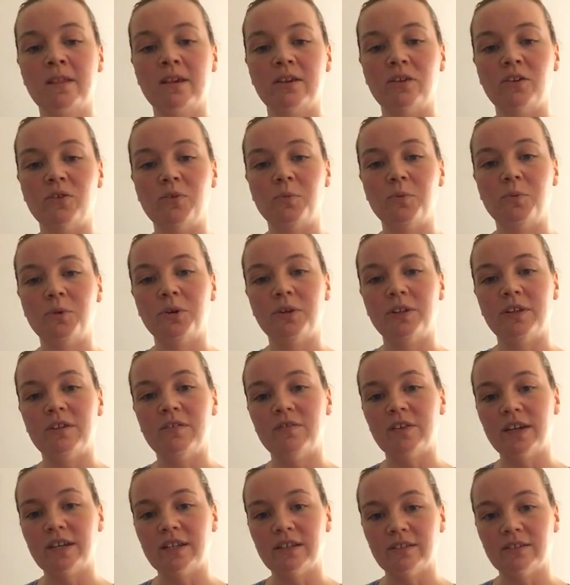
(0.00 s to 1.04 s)
You'll probably
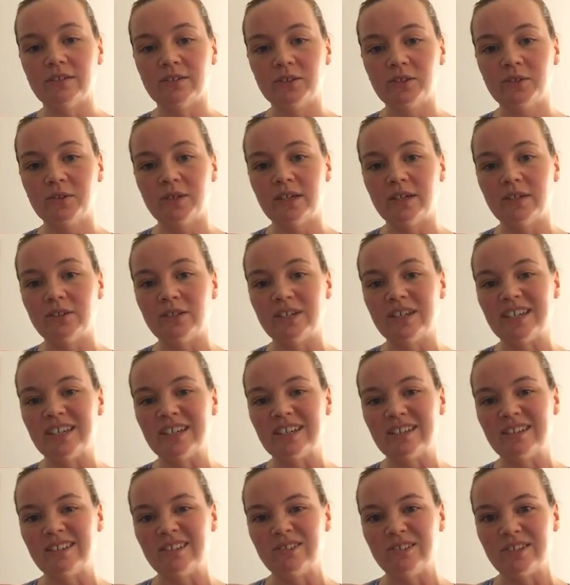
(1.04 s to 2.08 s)
find there's quite a lot of
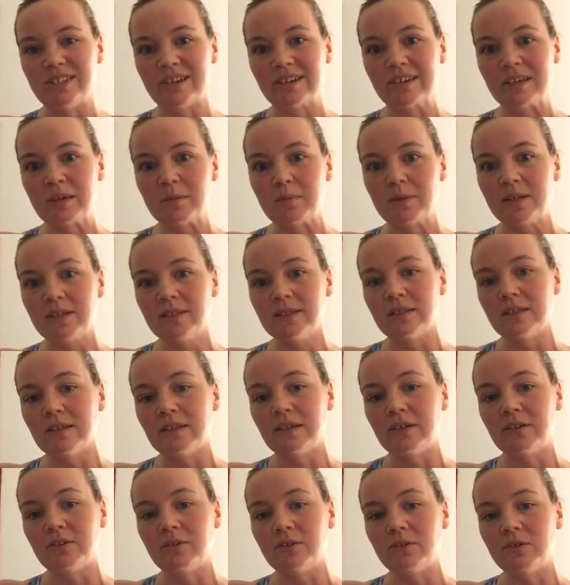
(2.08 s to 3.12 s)
little yucky bits in
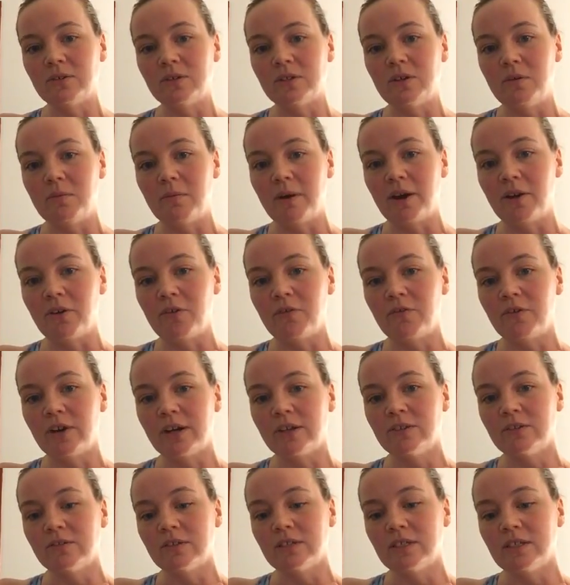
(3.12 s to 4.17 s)
there, all those little
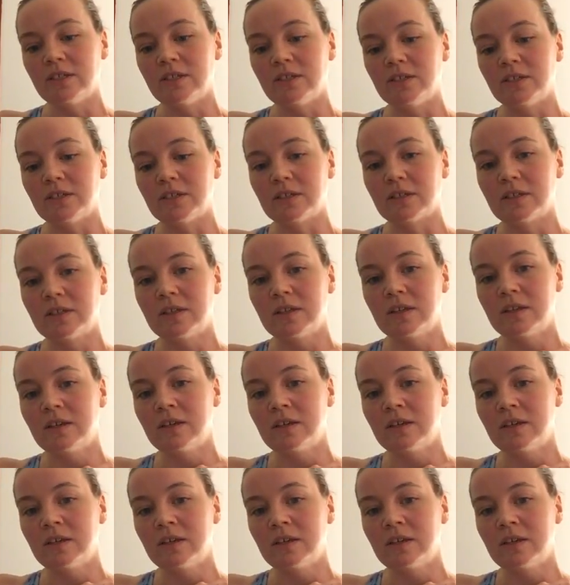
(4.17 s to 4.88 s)
myofascial adhesions,